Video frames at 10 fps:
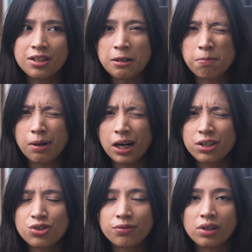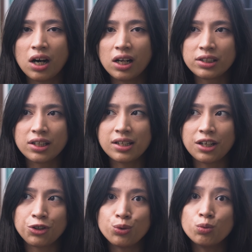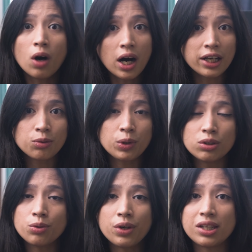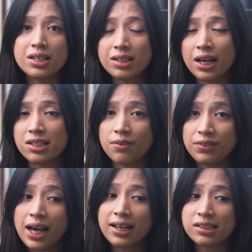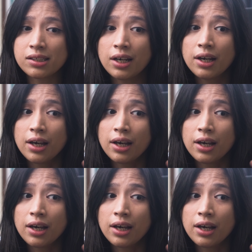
that punch of color that you want when doing these kinds of tasks.